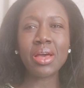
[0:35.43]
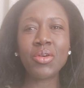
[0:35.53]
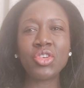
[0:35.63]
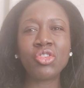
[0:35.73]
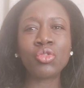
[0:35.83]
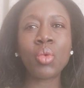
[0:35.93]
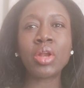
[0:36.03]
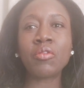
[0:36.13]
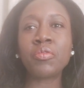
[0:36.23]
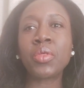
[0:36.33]
which is
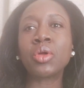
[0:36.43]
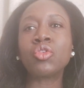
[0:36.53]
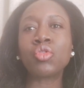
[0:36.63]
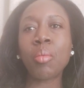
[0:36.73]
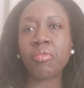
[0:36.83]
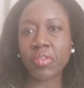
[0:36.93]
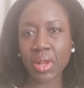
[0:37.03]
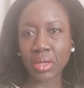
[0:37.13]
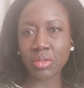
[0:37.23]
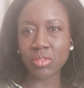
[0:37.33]
one of the top
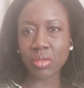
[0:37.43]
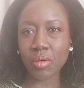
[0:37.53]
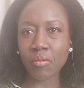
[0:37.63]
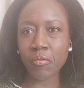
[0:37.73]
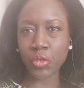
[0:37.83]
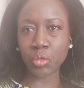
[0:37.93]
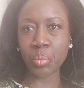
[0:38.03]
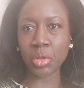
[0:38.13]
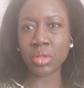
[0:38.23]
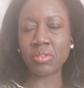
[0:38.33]
flight
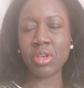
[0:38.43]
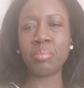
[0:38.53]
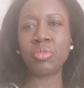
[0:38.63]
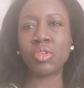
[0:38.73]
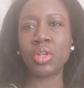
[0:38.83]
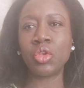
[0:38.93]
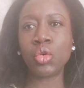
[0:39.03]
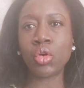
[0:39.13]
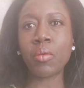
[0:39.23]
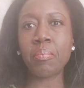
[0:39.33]
football teams in
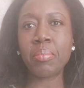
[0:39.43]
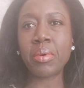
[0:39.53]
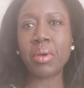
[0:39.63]
Europe.